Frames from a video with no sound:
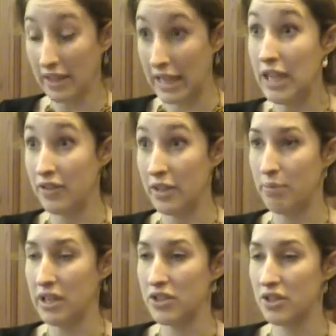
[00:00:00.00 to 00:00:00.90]
Even in
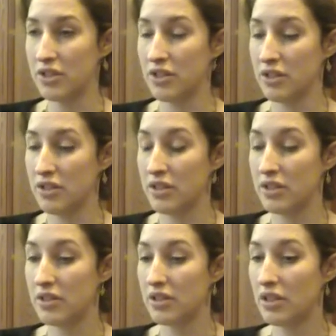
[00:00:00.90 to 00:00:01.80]
Manchester, this
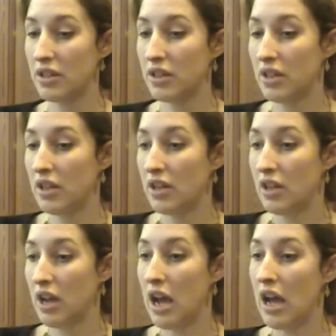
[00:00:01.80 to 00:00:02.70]
is.
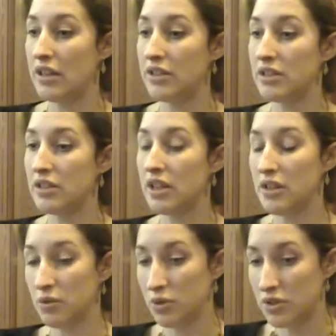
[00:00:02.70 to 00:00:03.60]
And then
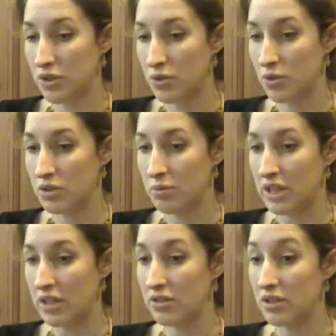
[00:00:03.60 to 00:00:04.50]
he also talks
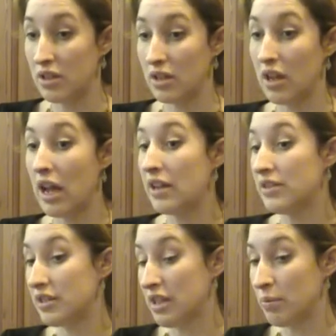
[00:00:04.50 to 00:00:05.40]
about,
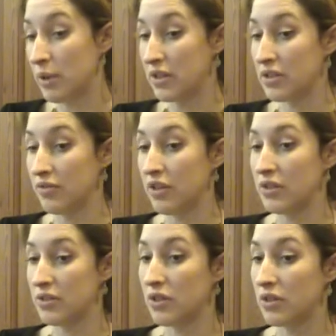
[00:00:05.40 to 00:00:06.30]
as the impacts are
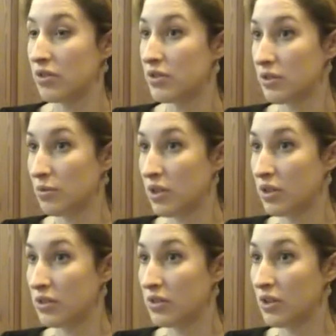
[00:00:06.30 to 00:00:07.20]
felt across the
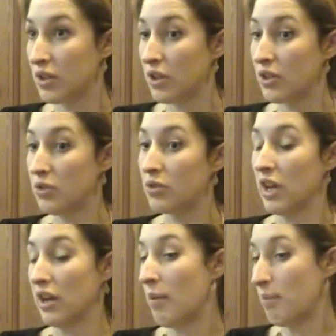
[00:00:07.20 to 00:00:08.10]
world, you'll
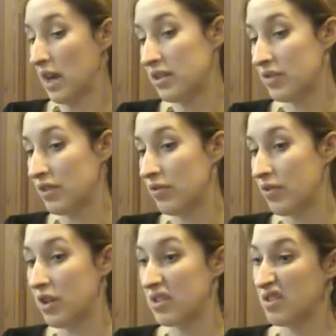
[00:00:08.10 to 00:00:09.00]
get a massive
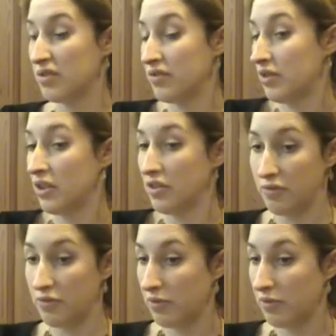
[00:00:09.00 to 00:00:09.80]
influx of